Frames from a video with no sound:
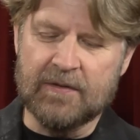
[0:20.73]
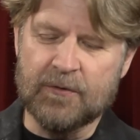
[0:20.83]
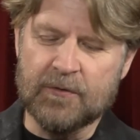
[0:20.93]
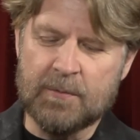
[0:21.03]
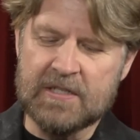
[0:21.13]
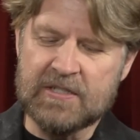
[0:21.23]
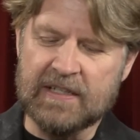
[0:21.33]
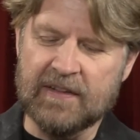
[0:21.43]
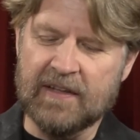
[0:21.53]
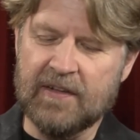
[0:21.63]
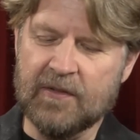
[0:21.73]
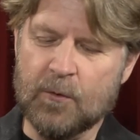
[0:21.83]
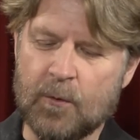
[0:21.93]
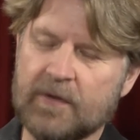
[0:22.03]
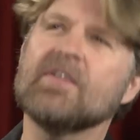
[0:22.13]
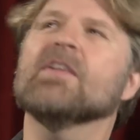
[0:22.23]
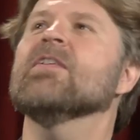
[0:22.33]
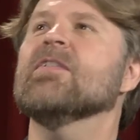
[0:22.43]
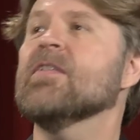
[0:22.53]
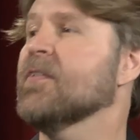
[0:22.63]
the first project in the, in the course
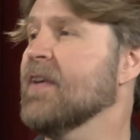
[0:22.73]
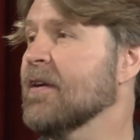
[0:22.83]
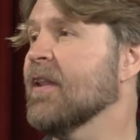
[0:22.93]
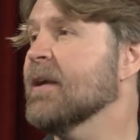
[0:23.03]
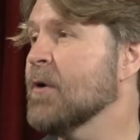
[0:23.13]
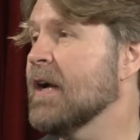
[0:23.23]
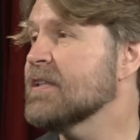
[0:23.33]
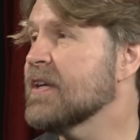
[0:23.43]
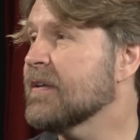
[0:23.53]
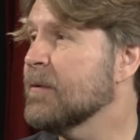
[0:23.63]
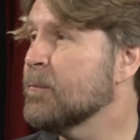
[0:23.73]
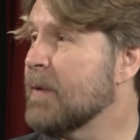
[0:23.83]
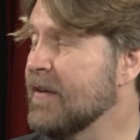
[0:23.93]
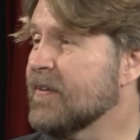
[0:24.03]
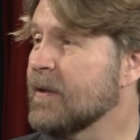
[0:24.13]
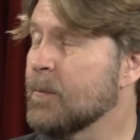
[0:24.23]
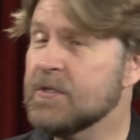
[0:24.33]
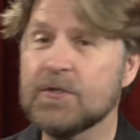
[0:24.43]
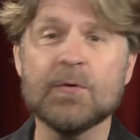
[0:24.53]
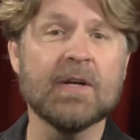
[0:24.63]
is the sound alike project. Mm-hmm. And basically,
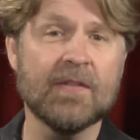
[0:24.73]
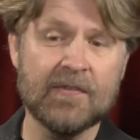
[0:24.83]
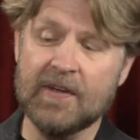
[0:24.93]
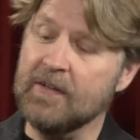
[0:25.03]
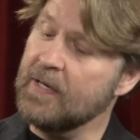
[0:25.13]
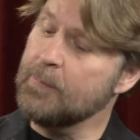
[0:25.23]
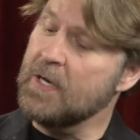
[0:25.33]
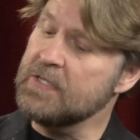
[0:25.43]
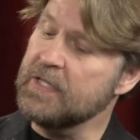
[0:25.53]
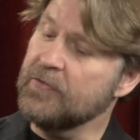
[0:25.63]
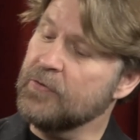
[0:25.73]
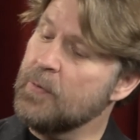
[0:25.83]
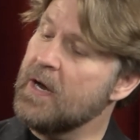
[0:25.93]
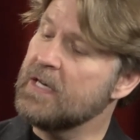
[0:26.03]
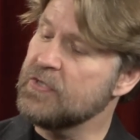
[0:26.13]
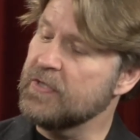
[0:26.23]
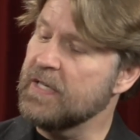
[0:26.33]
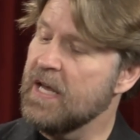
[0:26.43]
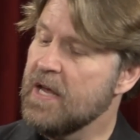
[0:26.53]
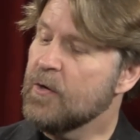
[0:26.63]
what you're doing in the sound alike project is you are
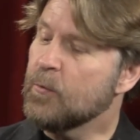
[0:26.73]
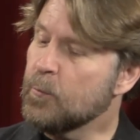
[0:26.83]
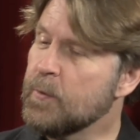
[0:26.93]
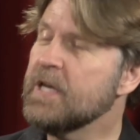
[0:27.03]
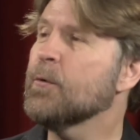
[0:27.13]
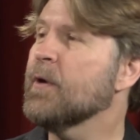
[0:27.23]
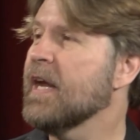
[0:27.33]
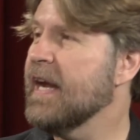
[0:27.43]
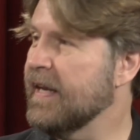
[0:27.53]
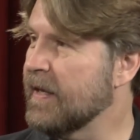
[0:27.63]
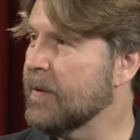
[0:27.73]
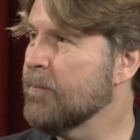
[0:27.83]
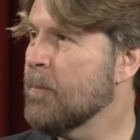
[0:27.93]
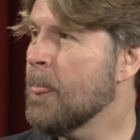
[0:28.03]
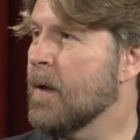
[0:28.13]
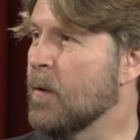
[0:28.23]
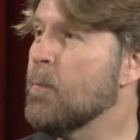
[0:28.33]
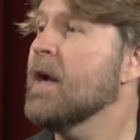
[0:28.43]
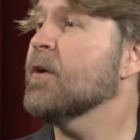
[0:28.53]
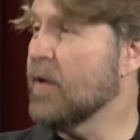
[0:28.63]
actually recreating a
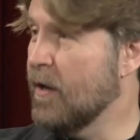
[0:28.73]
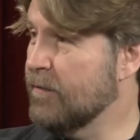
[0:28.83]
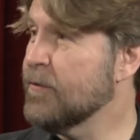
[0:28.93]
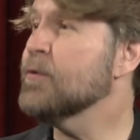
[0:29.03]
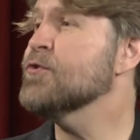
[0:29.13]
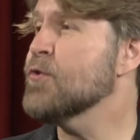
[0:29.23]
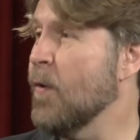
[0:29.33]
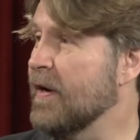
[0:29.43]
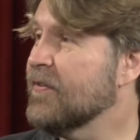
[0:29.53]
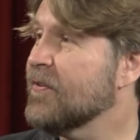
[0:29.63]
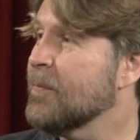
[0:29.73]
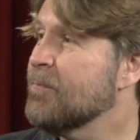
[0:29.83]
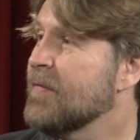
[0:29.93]
record of your choice